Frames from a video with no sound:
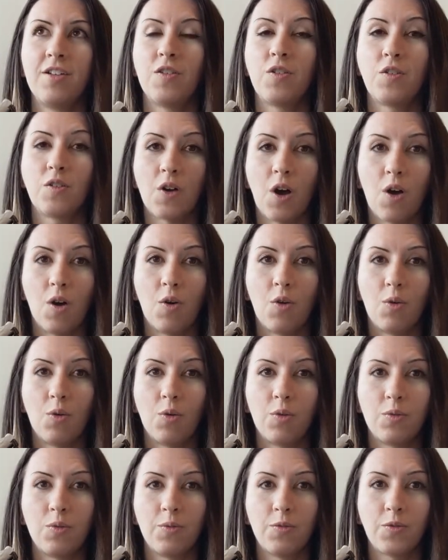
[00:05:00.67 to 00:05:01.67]

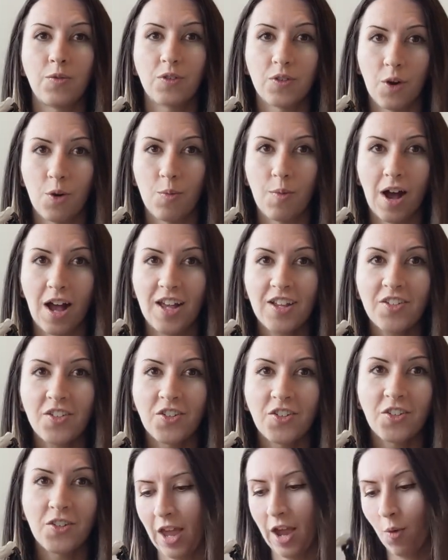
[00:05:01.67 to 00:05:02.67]
so so
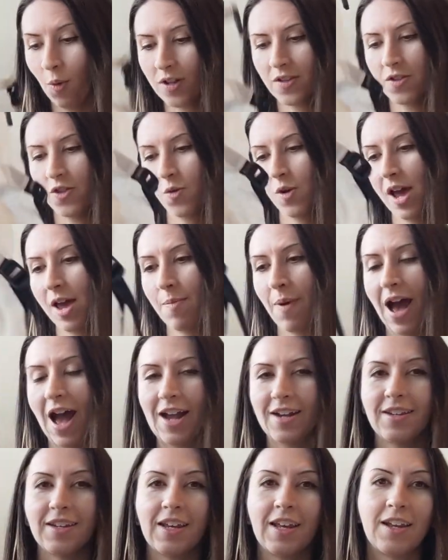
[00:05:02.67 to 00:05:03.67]
much. It wasn't the way I
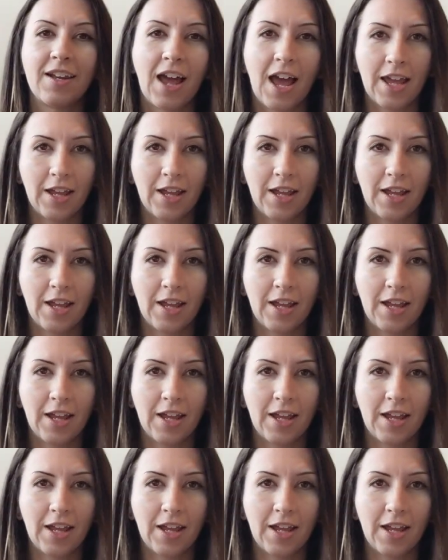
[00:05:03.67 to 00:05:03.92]
packed it.